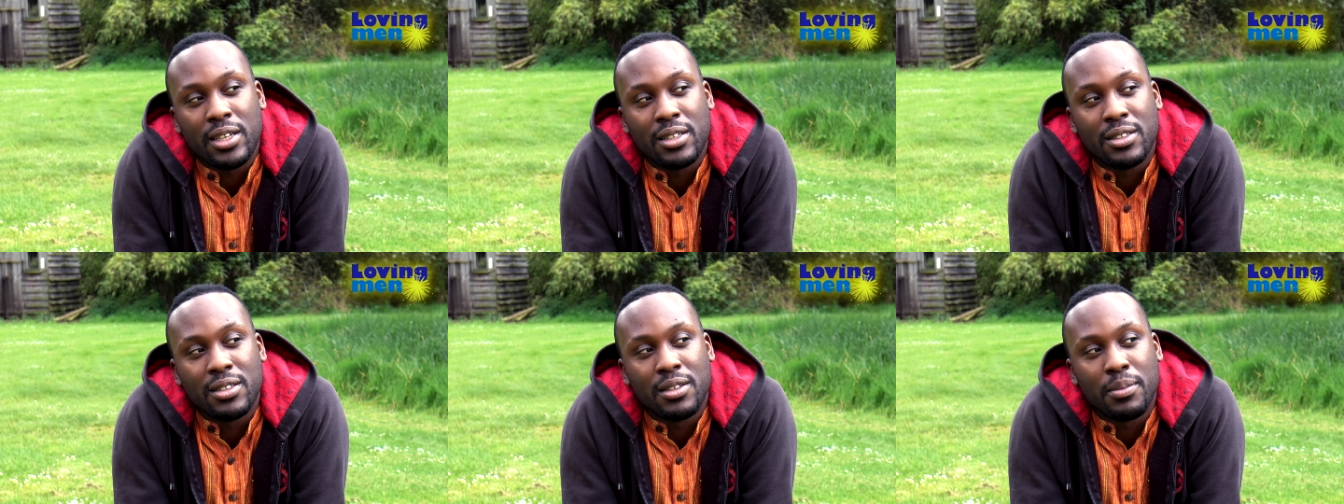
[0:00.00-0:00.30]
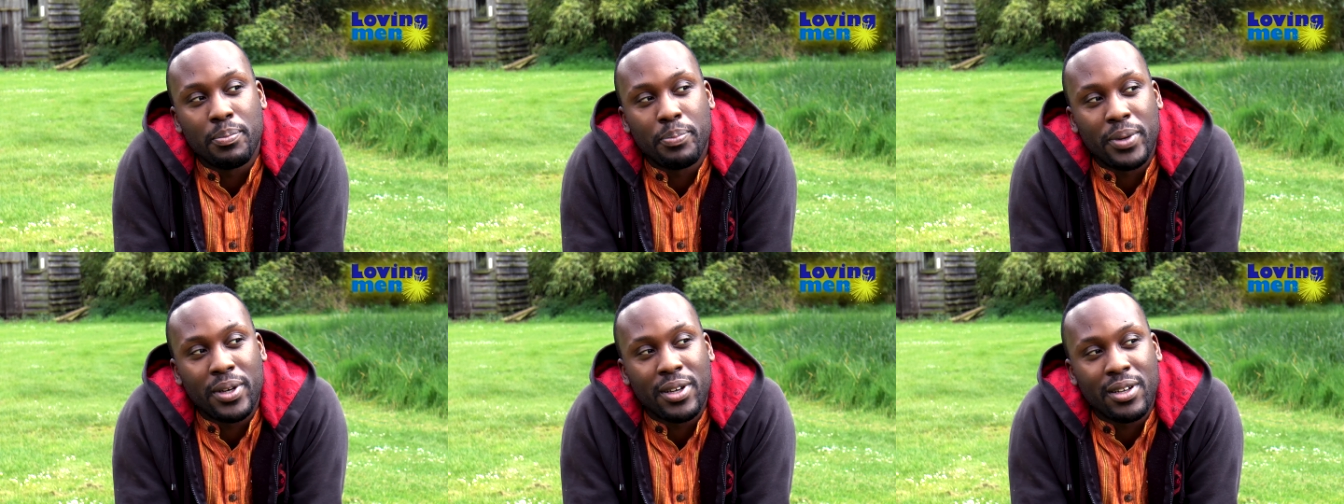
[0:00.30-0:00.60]
in the
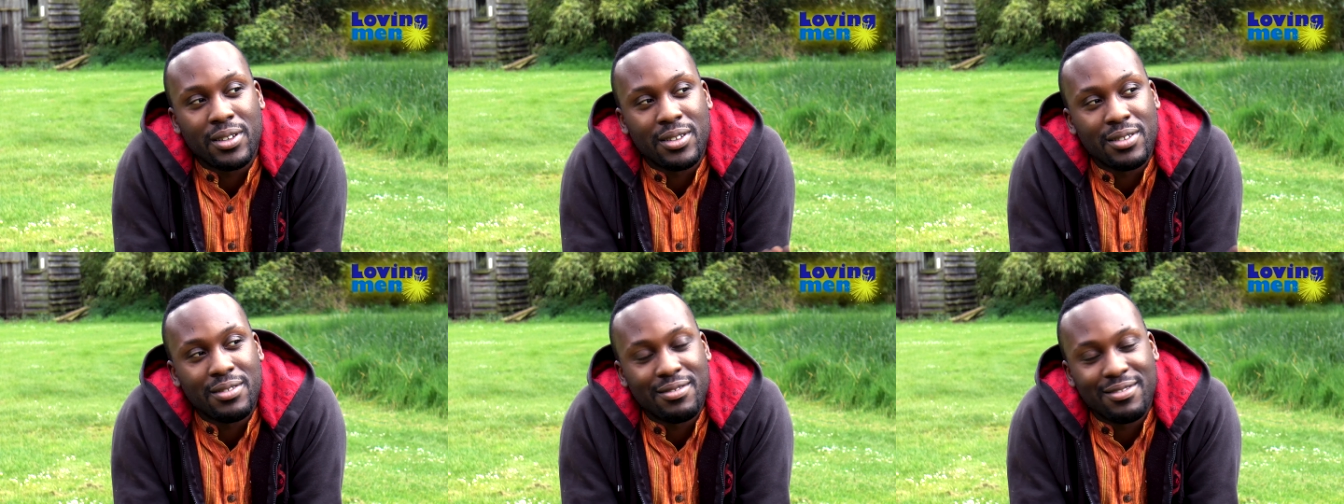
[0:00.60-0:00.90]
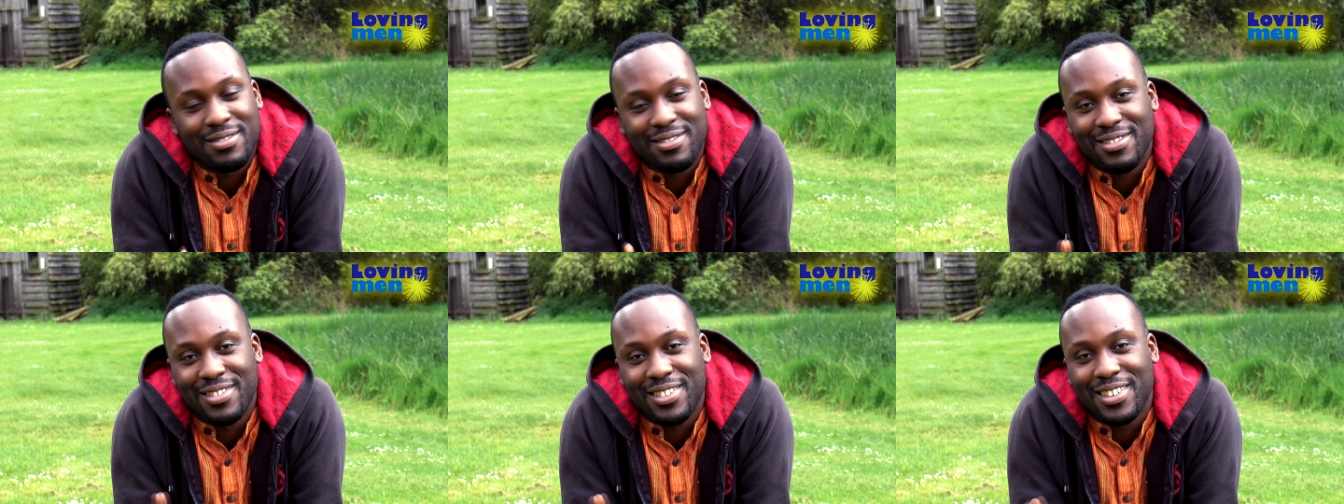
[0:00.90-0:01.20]
bigger,
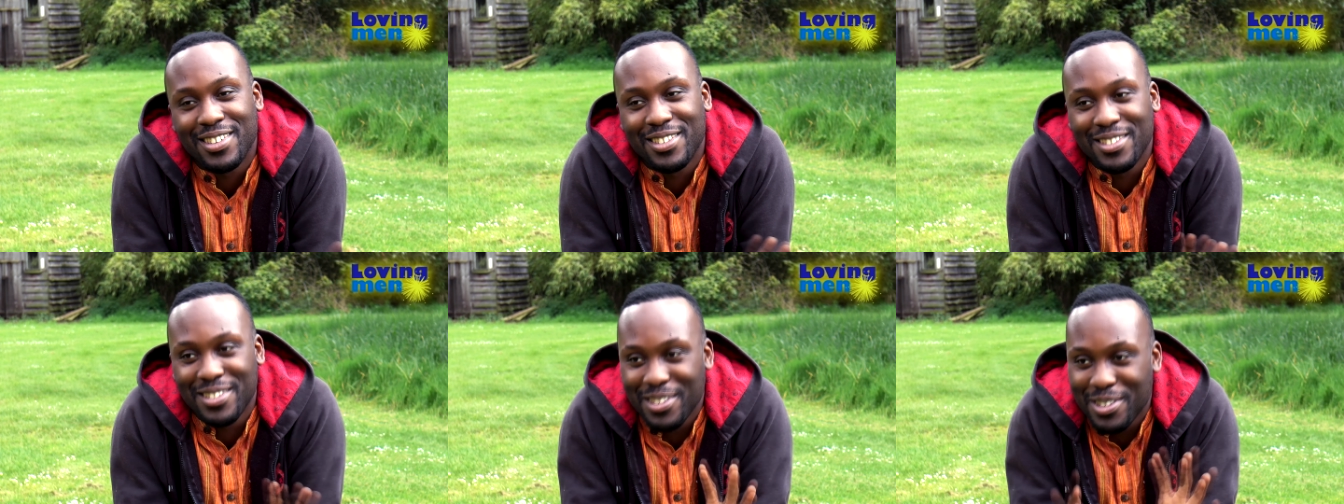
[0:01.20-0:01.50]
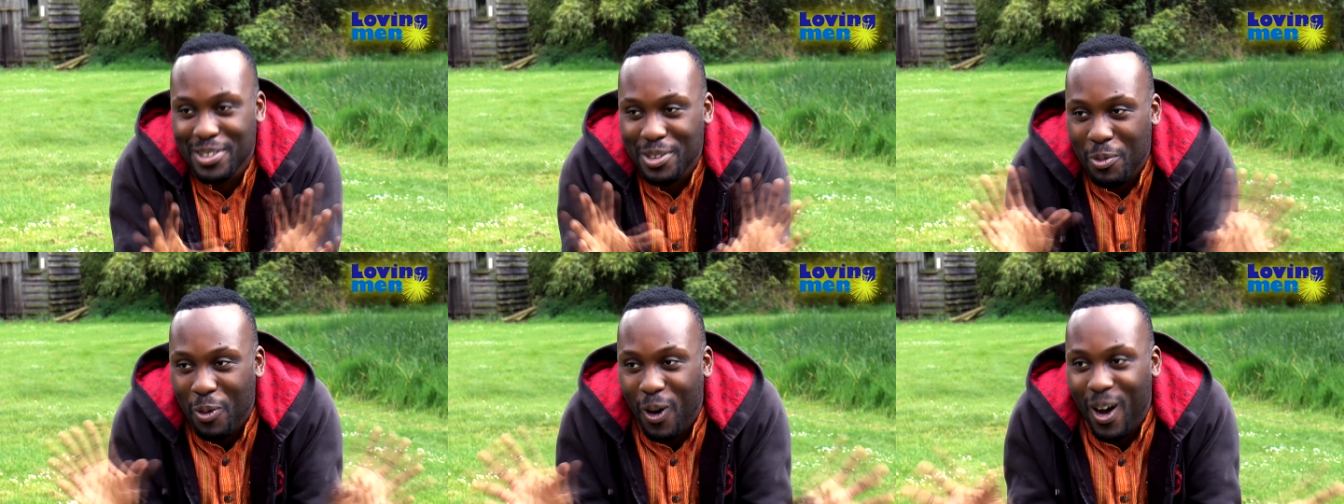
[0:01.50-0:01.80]
in
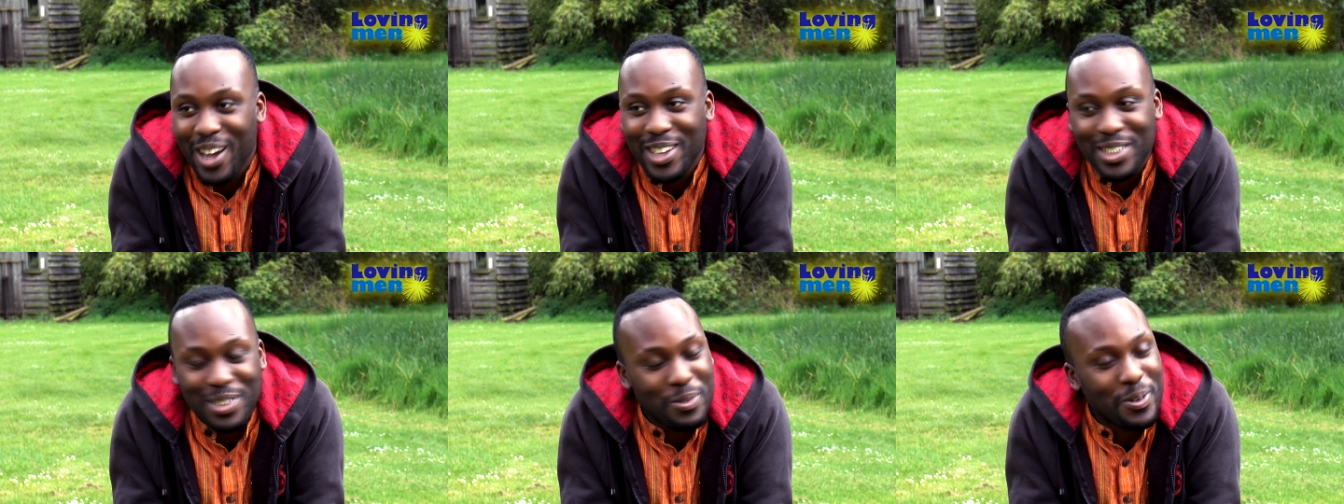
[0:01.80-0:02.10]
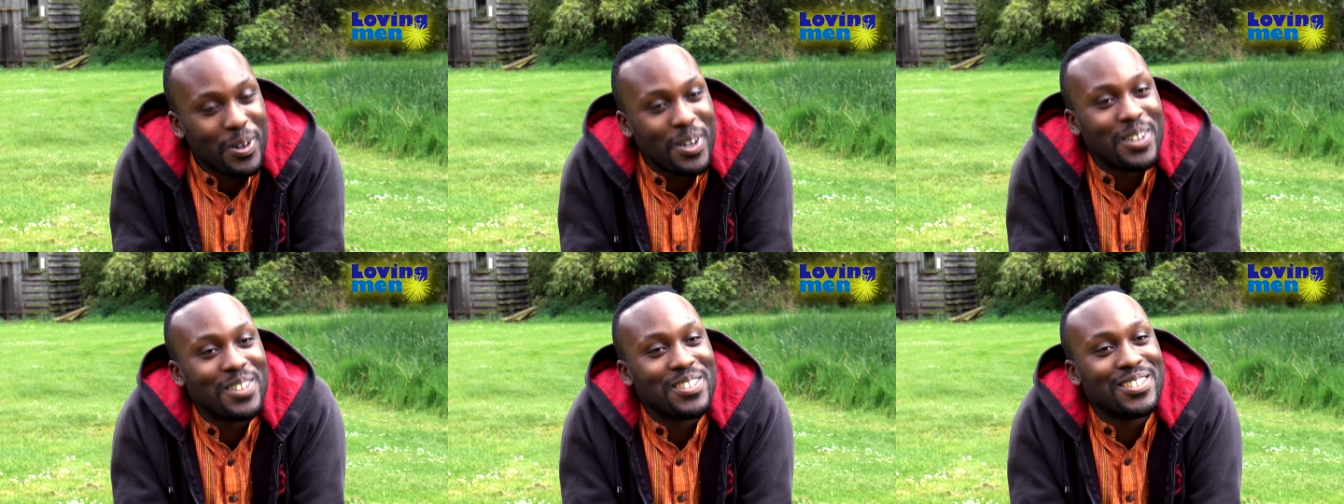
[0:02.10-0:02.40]
the wider
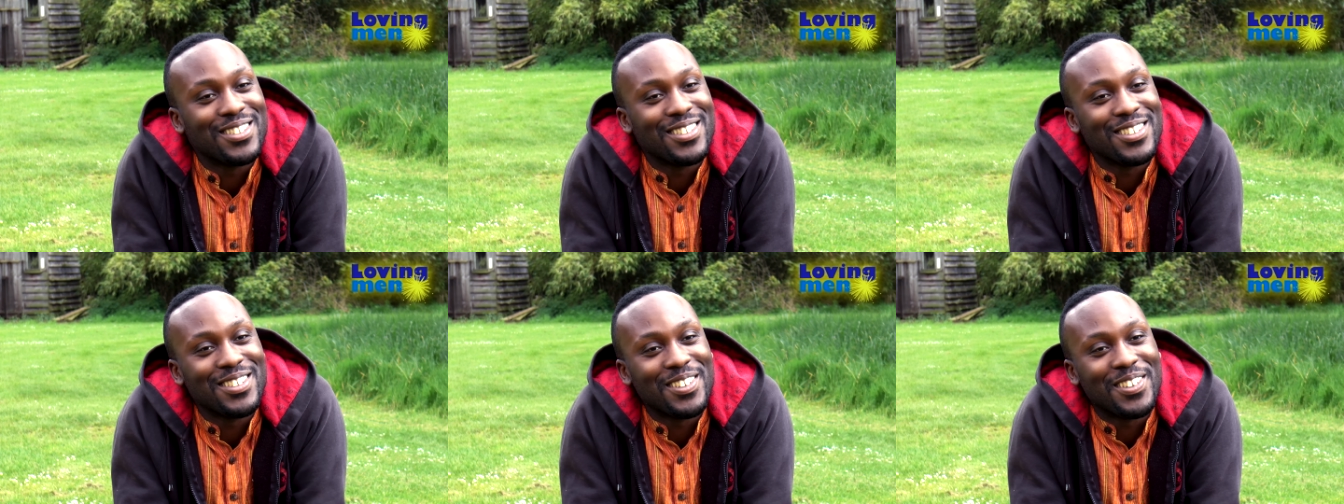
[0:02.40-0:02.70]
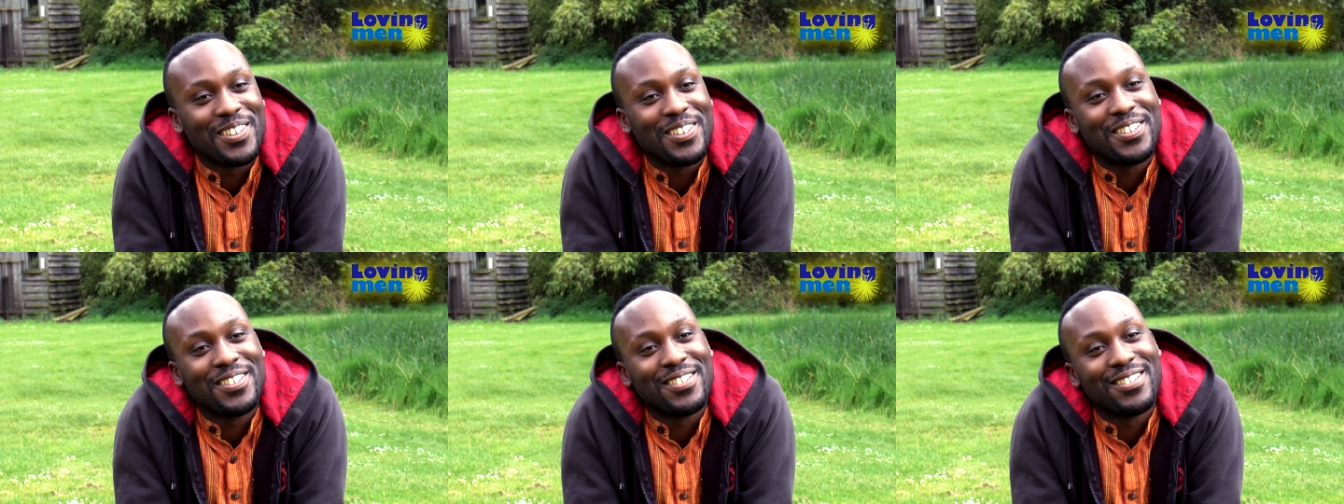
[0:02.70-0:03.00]
world. You
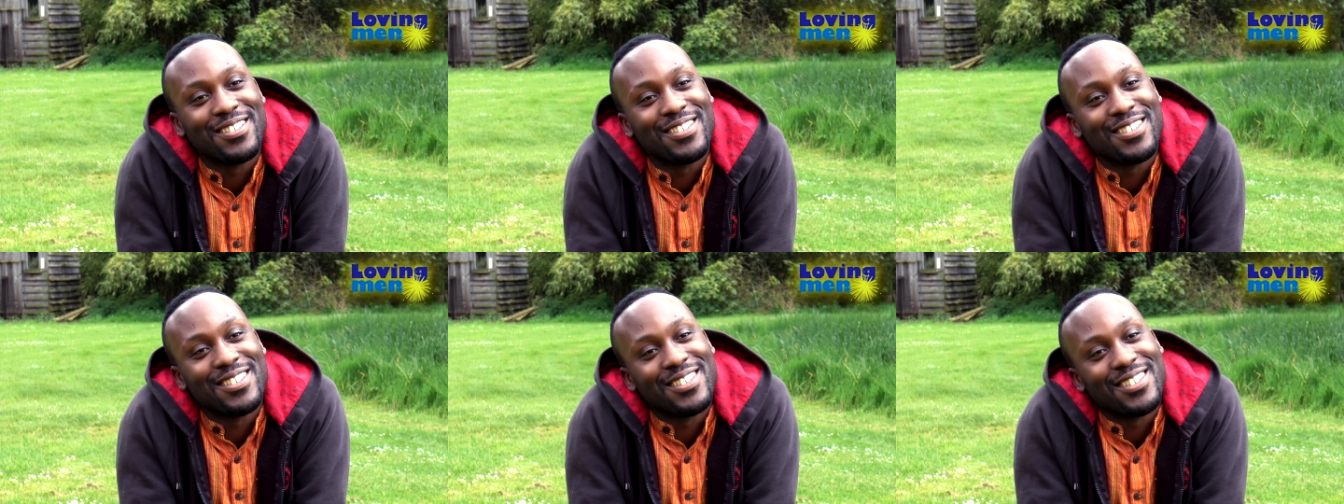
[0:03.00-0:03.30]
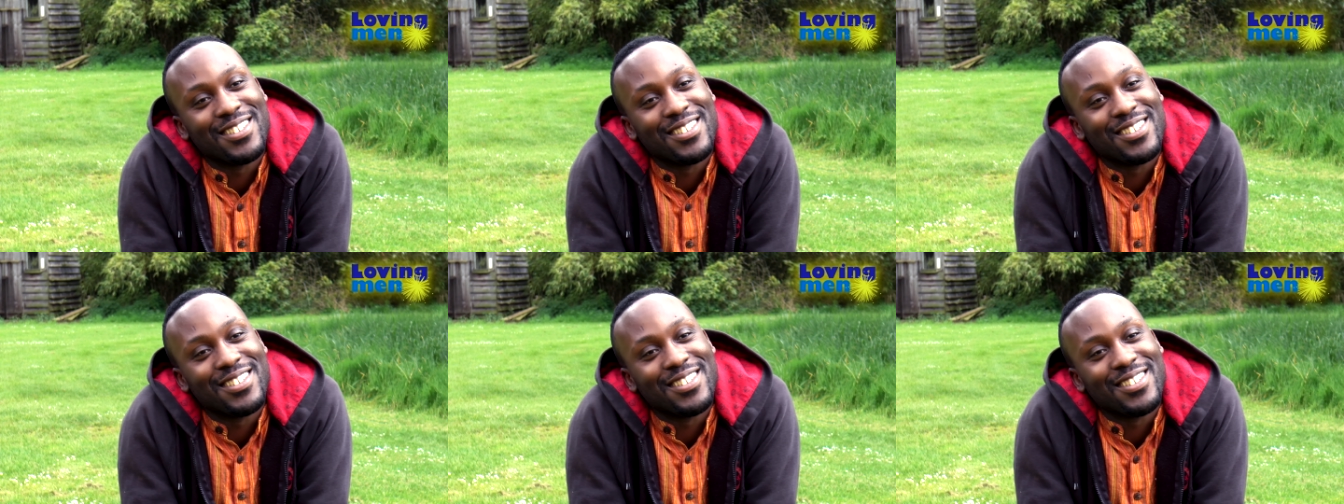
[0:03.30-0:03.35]
know.